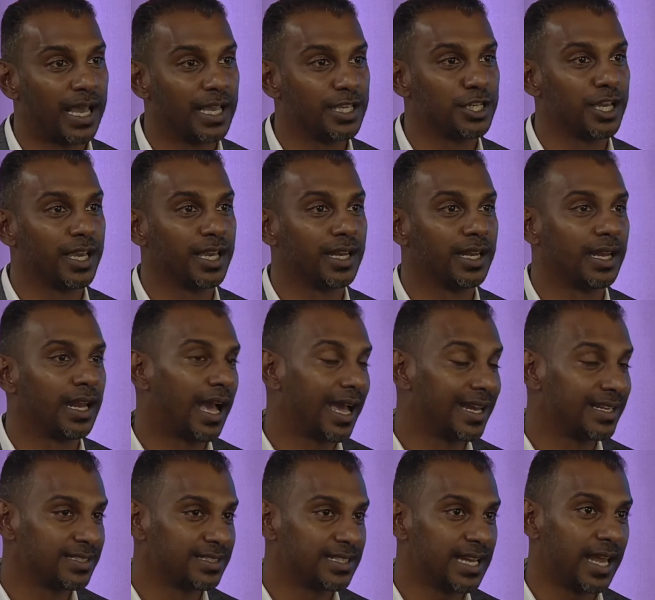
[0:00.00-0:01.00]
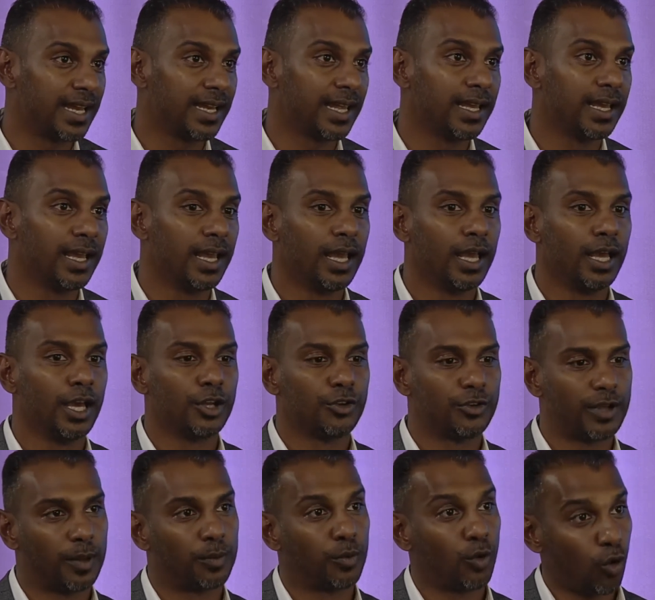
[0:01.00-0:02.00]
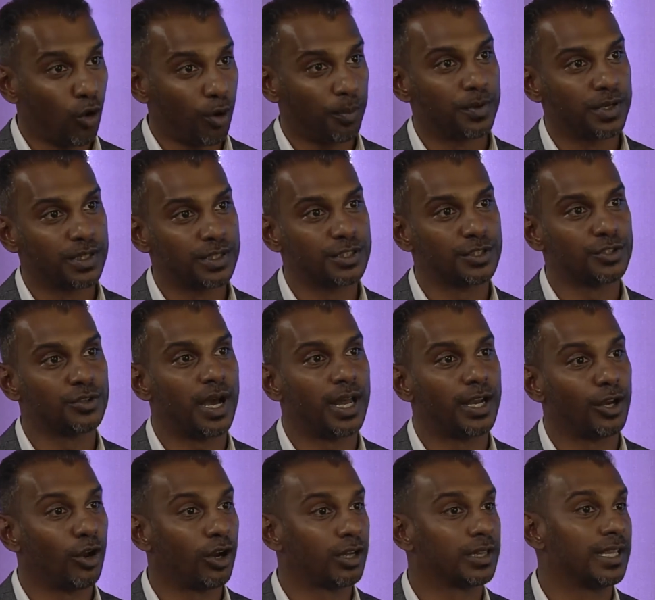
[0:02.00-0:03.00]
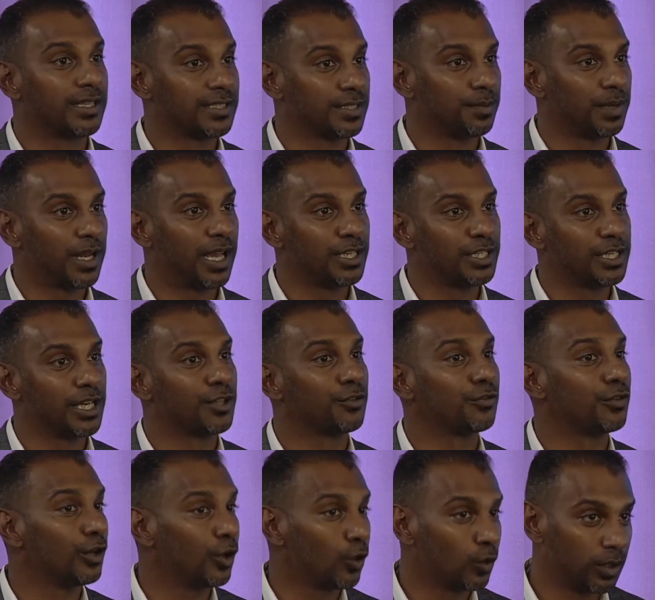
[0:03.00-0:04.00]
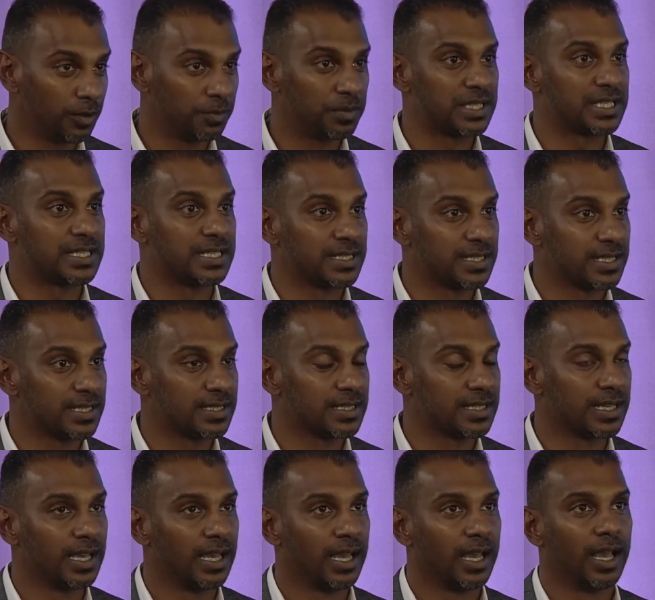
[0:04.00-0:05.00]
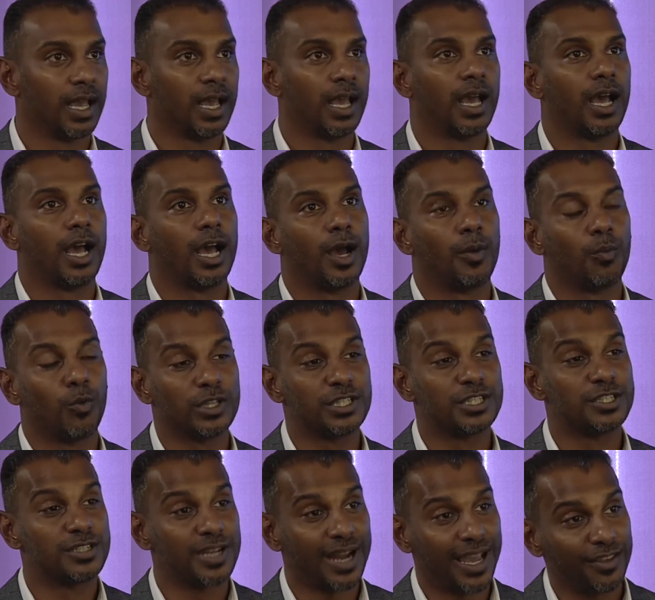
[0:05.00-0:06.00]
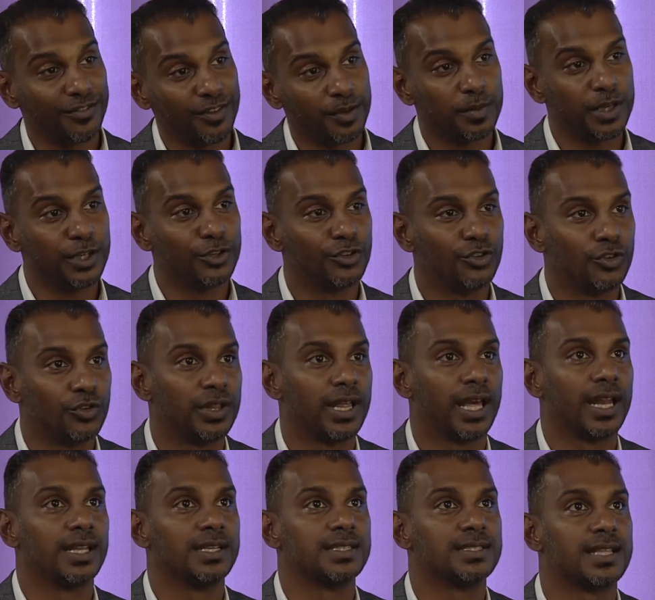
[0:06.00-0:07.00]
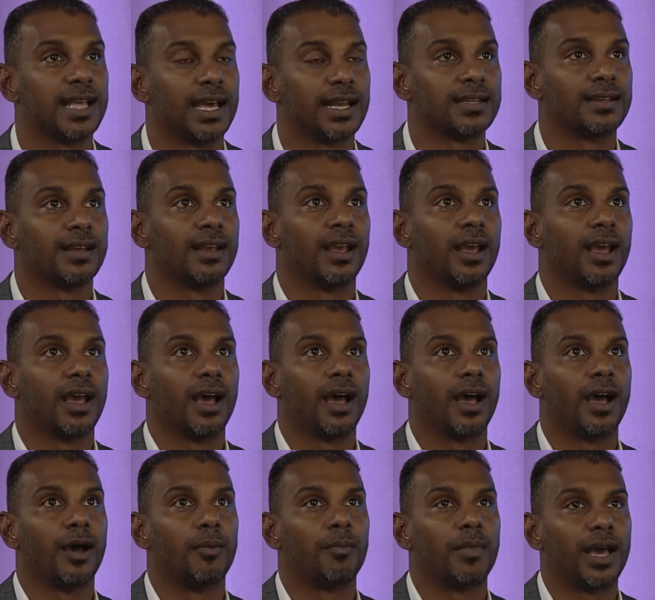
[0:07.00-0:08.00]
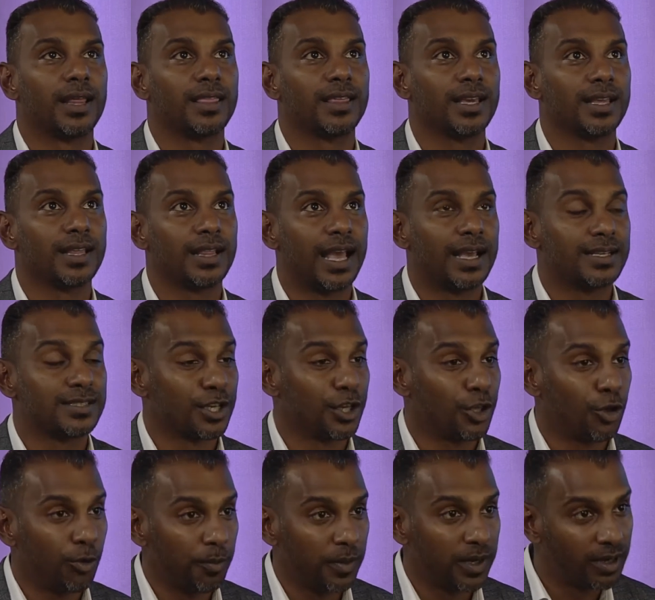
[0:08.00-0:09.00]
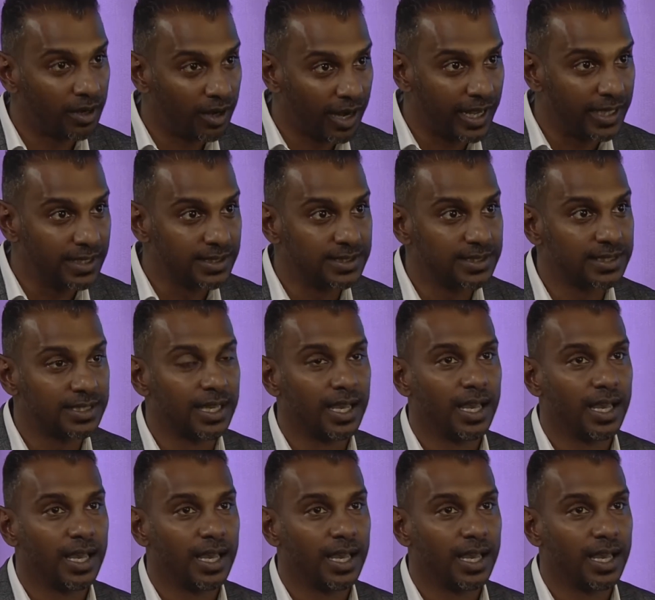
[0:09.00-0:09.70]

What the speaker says: chain understanding, to help corporates to unlock their supply chains for local businesses. What's driving me to do that is that I think as a human race,